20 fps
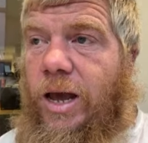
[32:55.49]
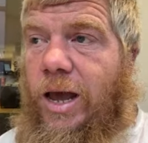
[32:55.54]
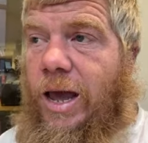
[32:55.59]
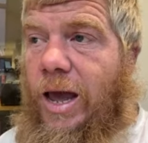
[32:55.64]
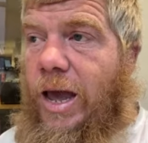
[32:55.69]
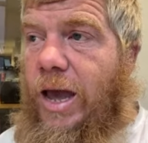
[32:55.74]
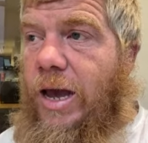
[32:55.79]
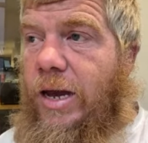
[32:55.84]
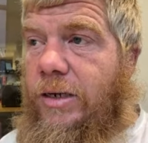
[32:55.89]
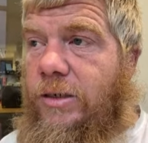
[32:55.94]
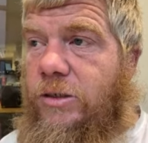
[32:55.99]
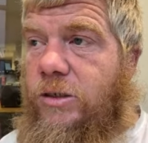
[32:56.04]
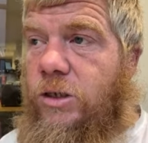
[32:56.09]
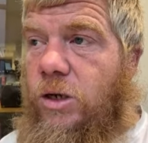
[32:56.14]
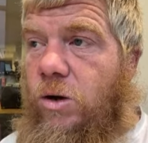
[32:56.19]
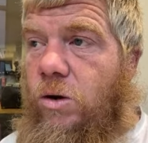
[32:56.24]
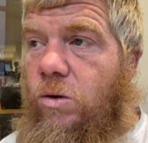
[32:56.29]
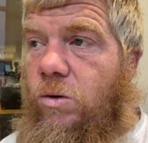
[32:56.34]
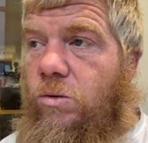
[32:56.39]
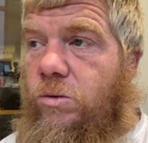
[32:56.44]
And
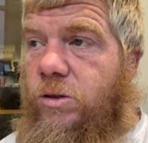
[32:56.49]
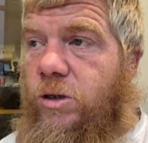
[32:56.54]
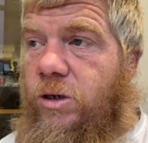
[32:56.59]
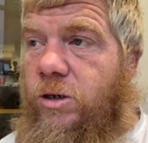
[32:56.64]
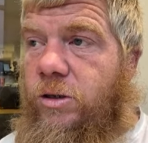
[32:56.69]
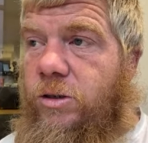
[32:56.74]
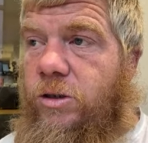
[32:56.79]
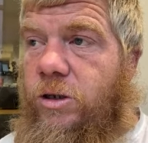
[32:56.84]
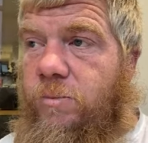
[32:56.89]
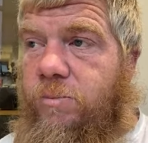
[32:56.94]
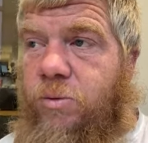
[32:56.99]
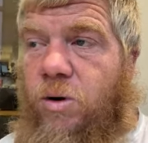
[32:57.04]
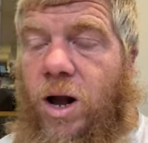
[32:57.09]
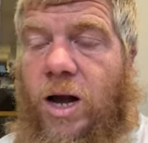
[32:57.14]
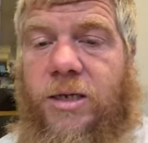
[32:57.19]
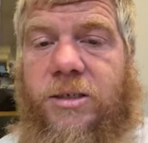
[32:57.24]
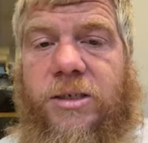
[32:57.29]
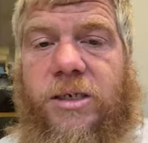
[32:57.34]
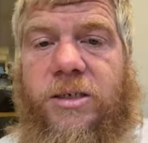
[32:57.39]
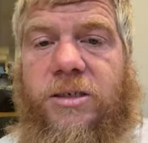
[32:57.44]
so they're they're
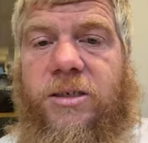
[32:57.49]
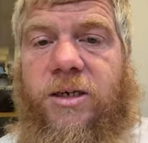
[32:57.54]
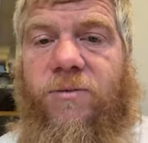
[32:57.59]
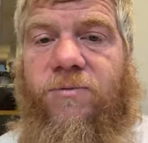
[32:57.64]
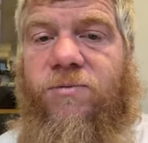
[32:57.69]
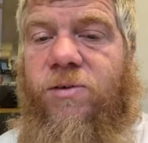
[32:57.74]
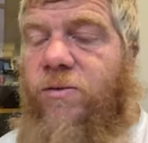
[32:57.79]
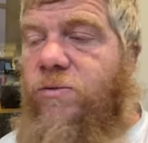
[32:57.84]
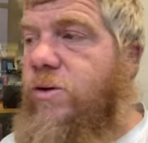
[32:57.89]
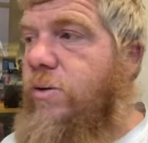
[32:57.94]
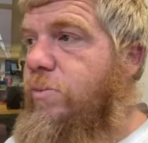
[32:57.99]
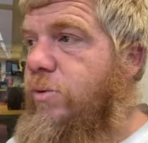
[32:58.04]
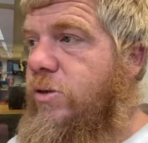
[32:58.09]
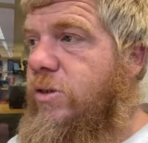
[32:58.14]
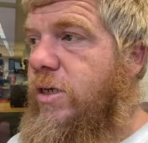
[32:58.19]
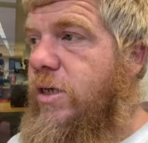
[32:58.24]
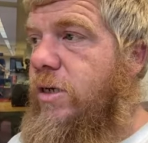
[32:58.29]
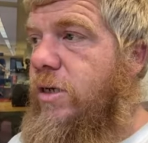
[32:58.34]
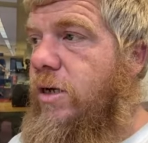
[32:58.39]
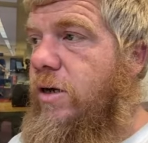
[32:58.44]
processing fifty
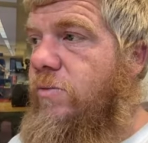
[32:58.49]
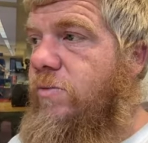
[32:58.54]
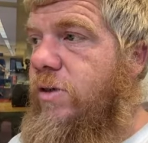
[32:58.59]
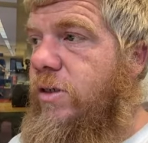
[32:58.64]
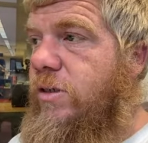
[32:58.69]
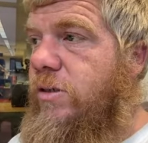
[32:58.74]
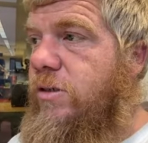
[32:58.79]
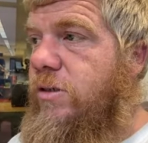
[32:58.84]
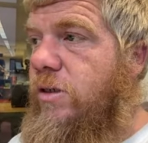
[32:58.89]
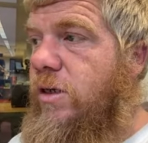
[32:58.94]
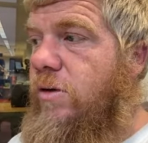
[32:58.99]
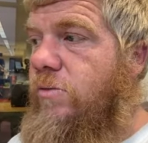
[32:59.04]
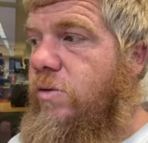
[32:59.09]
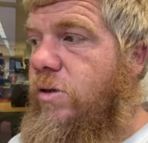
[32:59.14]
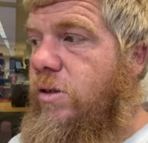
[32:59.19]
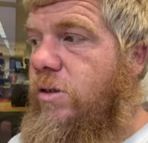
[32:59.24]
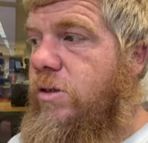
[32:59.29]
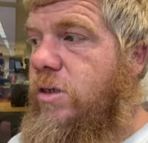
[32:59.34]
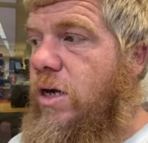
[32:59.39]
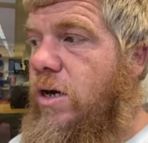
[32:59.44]
percent of these of
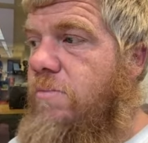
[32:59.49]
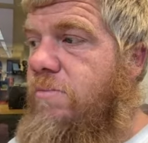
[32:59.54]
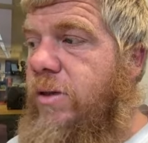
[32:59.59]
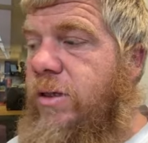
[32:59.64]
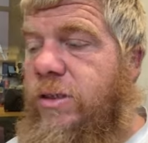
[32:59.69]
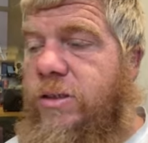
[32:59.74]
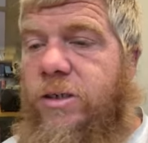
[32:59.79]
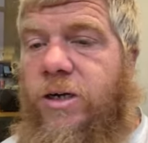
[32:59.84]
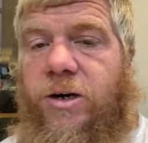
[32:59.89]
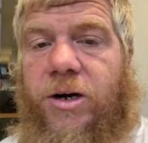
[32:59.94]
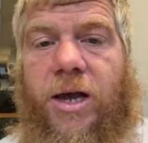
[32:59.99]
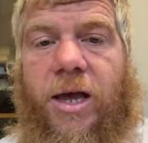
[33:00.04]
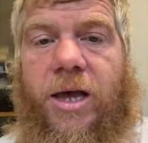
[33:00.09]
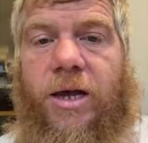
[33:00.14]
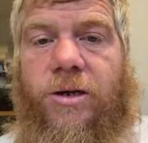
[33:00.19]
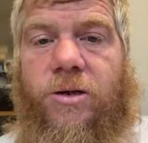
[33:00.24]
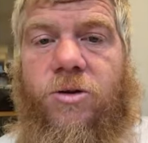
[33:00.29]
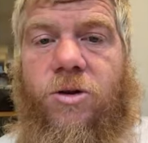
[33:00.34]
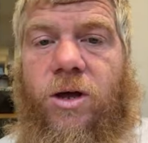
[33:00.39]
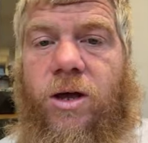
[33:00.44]
these uh,
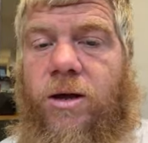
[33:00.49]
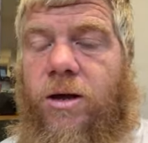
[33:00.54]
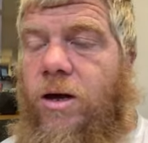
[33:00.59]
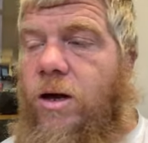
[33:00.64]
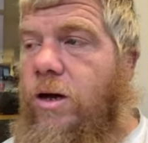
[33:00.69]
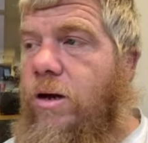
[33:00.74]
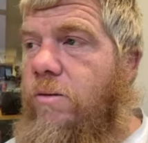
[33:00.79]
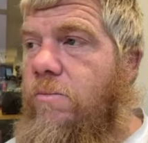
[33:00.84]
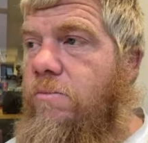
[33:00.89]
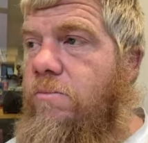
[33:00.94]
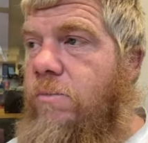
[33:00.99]
military-age uh,